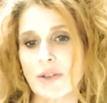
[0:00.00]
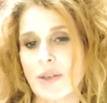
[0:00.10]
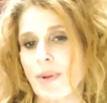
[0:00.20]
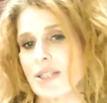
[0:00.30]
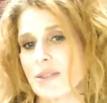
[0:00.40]
you
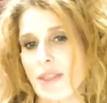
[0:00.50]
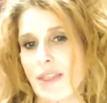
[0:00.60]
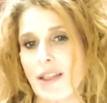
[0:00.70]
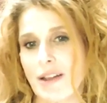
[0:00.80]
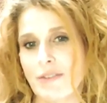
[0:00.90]
could possibly
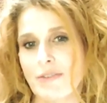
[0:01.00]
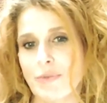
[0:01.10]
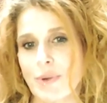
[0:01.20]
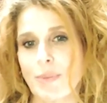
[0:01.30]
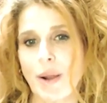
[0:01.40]
think of,
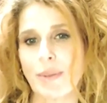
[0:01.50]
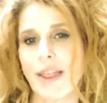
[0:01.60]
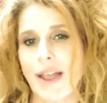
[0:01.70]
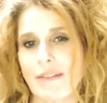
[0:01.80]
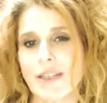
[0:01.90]
we probably
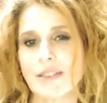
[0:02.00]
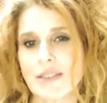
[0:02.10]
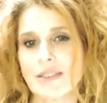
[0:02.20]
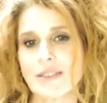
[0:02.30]
have it.